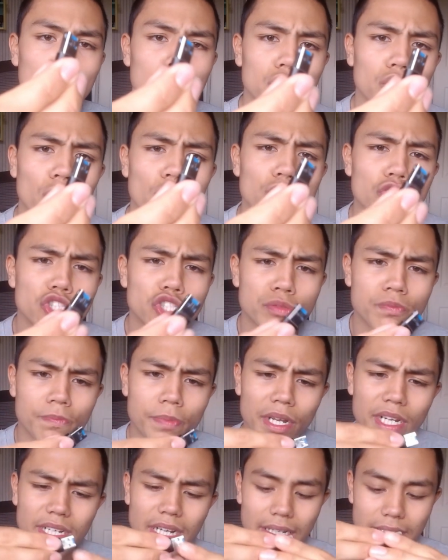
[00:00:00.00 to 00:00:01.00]

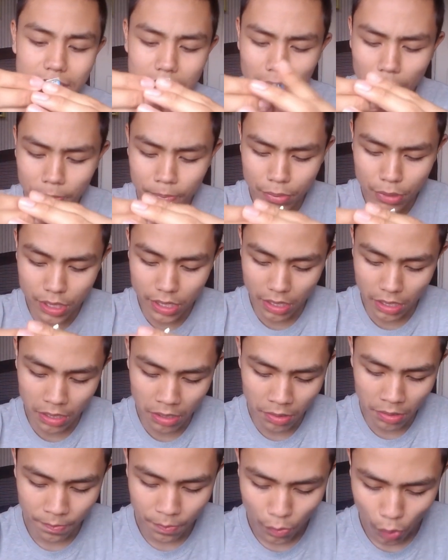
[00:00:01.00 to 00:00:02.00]
USB adapter,
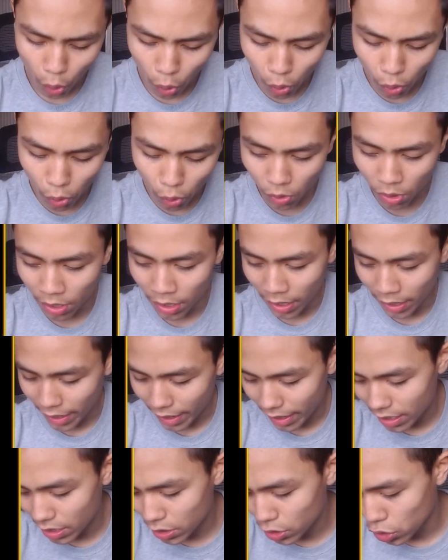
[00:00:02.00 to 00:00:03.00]
or
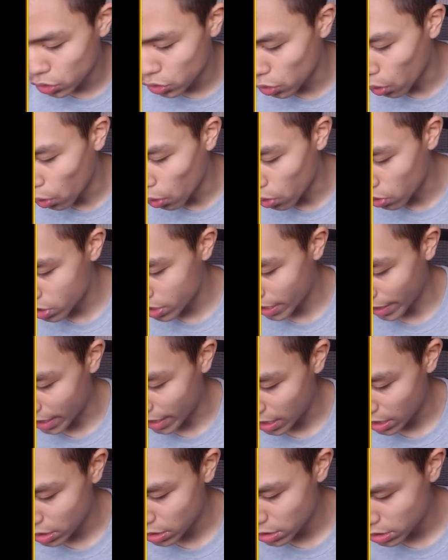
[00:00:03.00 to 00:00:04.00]
in your
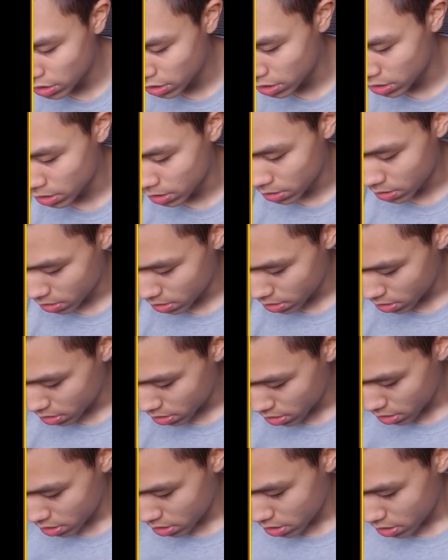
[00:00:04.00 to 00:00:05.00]
case,
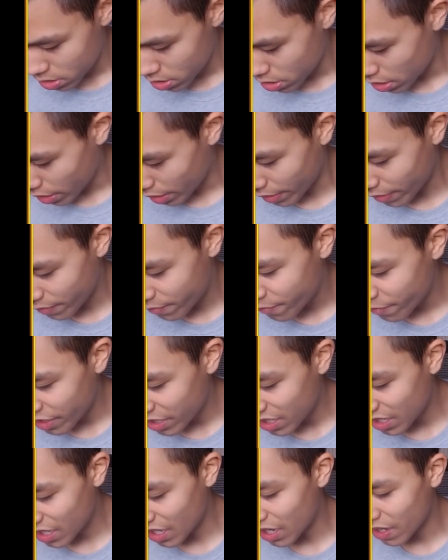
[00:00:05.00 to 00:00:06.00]
if
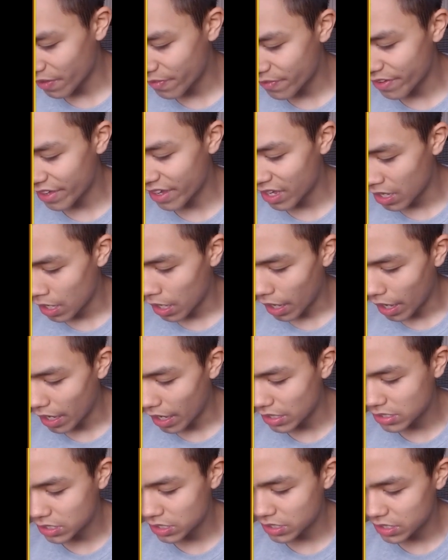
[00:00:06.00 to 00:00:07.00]
you have a
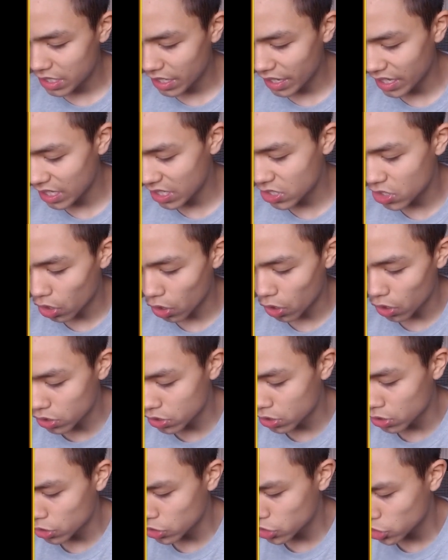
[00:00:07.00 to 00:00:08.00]
SD
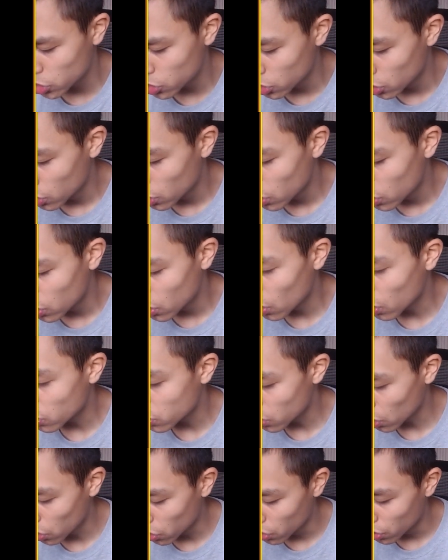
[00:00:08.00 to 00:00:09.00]
card
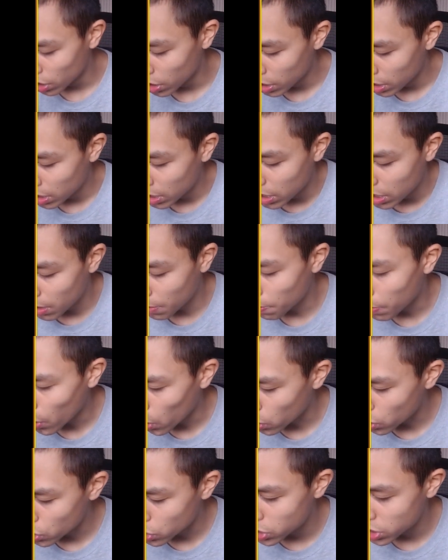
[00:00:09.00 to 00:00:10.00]
not on your
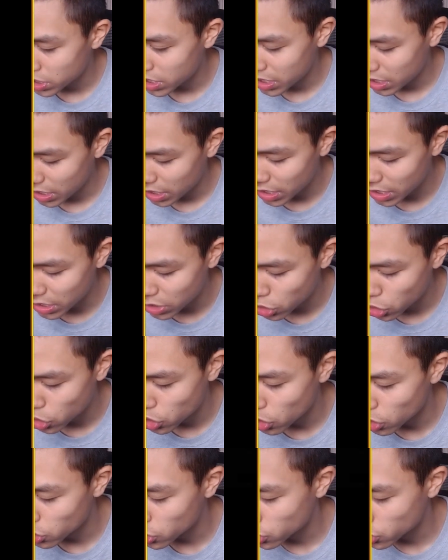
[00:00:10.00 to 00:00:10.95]
box, you can just